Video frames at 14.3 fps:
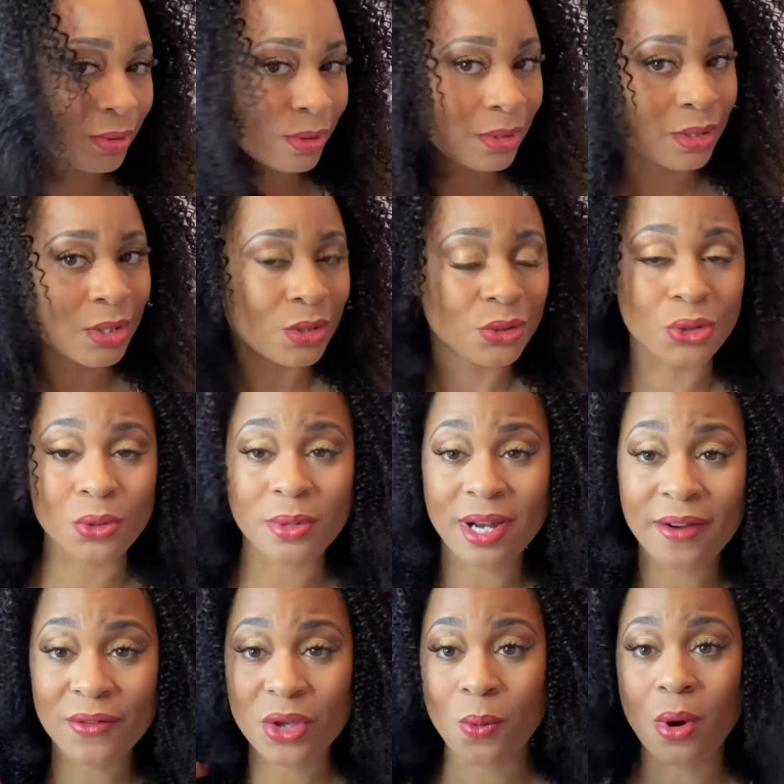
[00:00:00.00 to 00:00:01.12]
do whatever
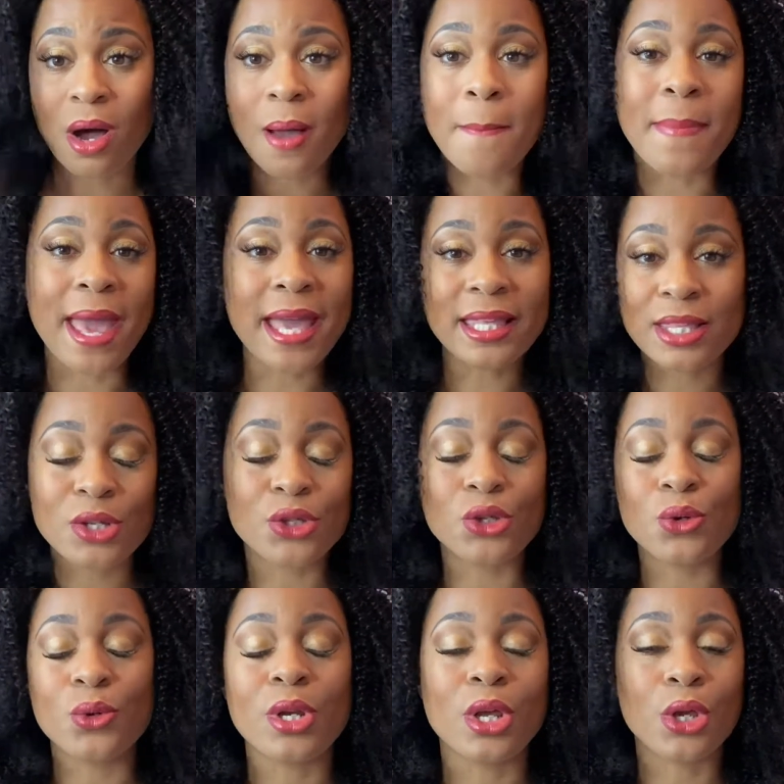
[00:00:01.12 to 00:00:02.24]
you want, make this
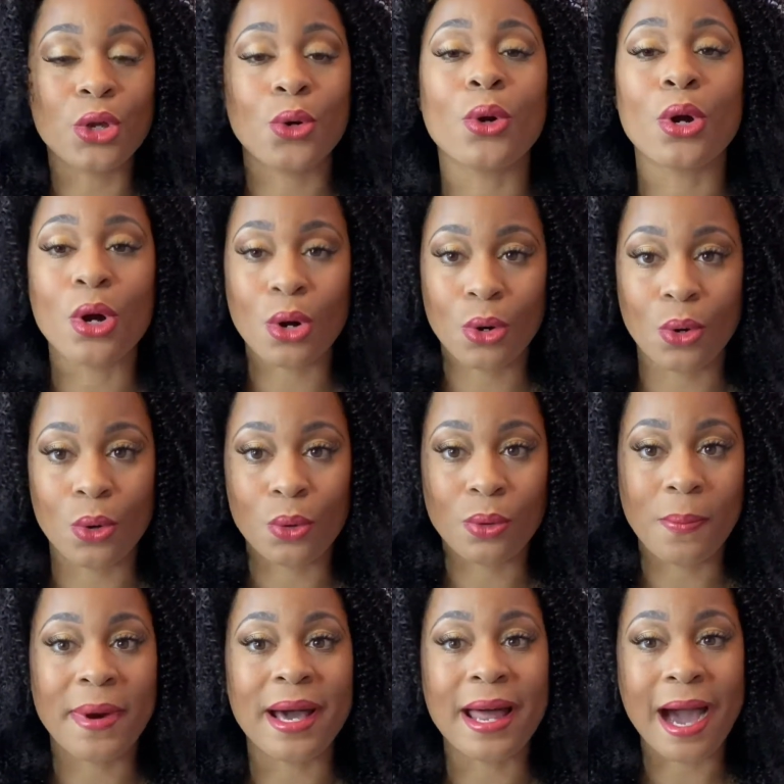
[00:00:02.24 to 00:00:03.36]
unit your own,
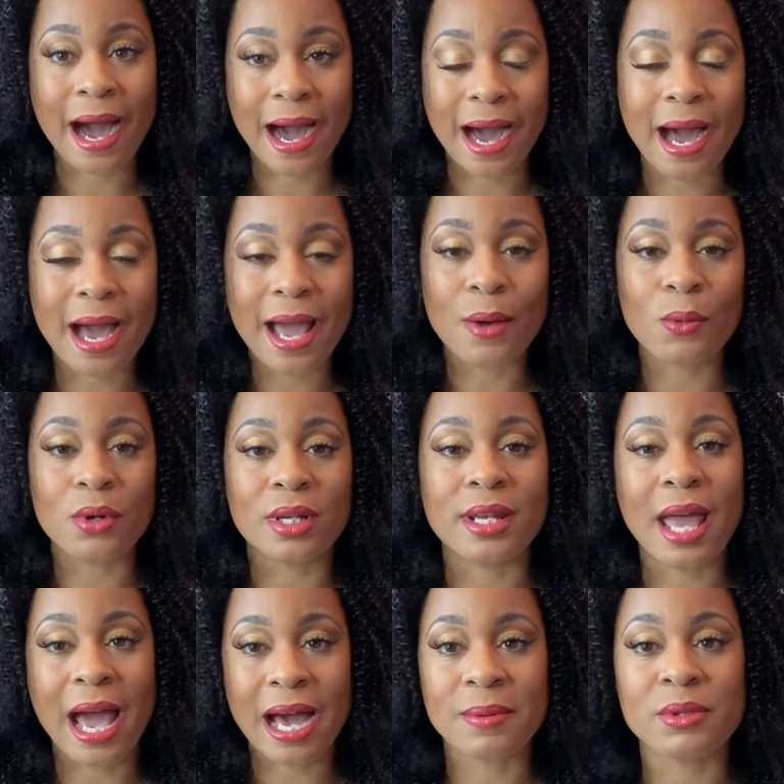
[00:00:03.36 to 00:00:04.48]
but I would
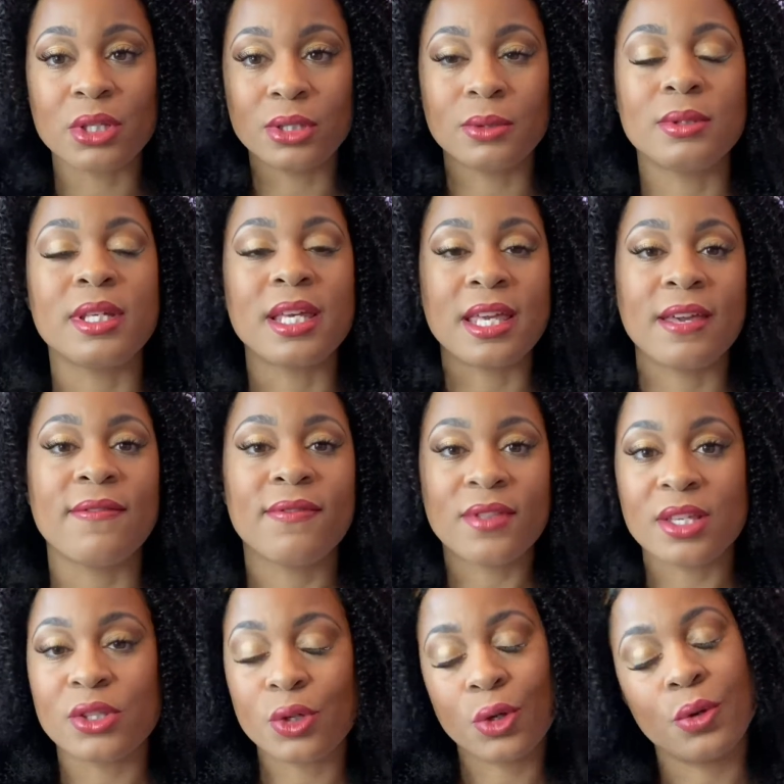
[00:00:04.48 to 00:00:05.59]
absolutely give this
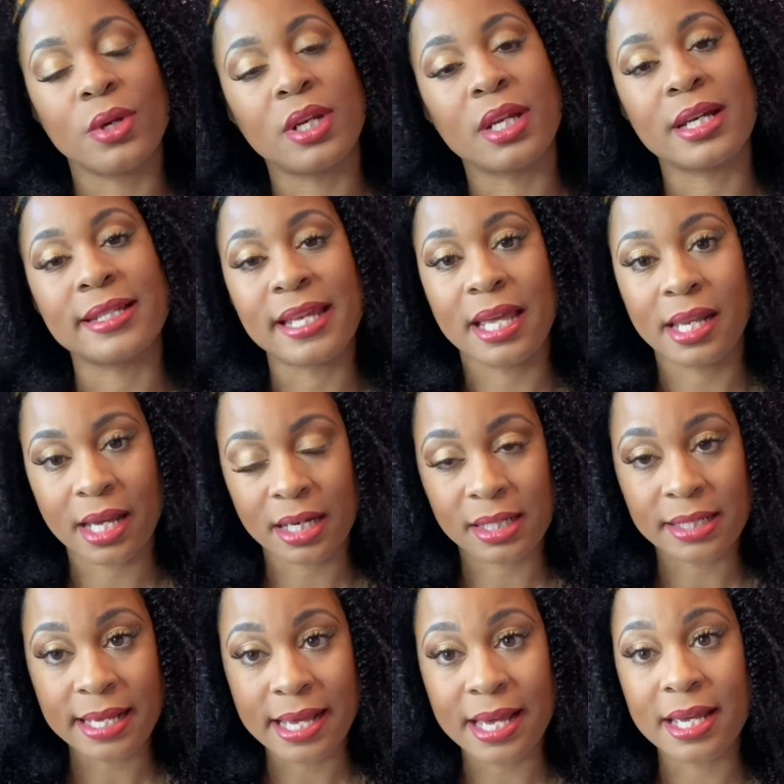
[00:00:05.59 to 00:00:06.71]
unit a 10 out of
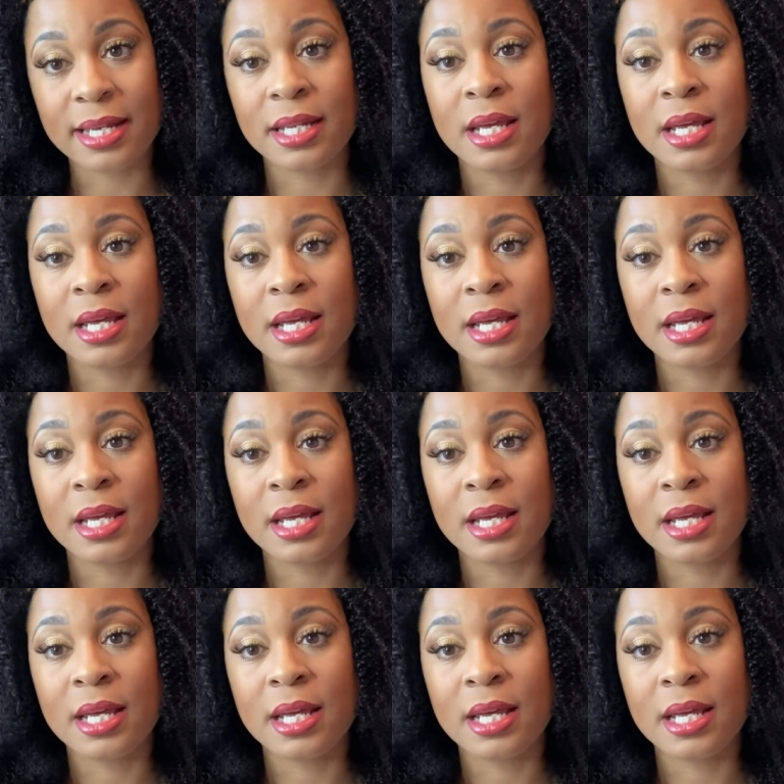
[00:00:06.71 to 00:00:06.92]
10